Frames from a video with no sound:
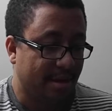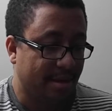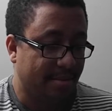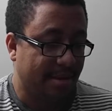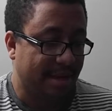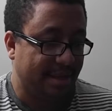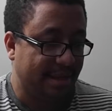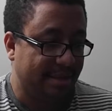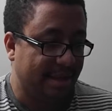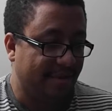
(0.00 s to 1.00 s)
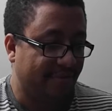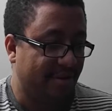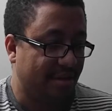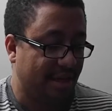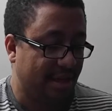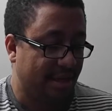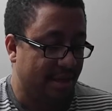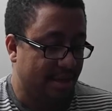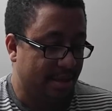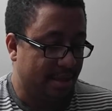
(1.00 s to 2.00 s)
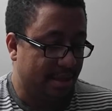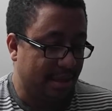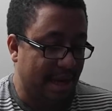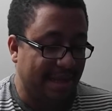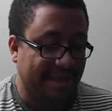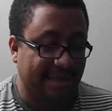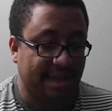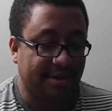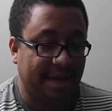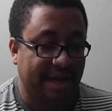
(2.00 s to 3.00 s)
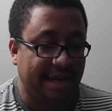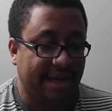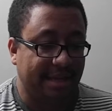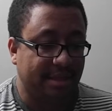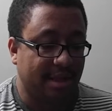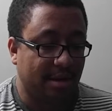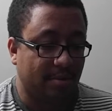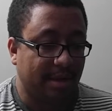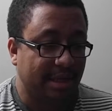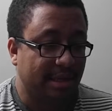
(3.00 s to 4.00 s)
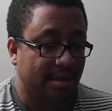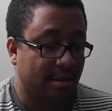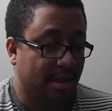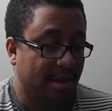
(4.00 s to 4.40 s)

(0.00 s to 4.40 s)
That he's definitely not like the other candidates that are running.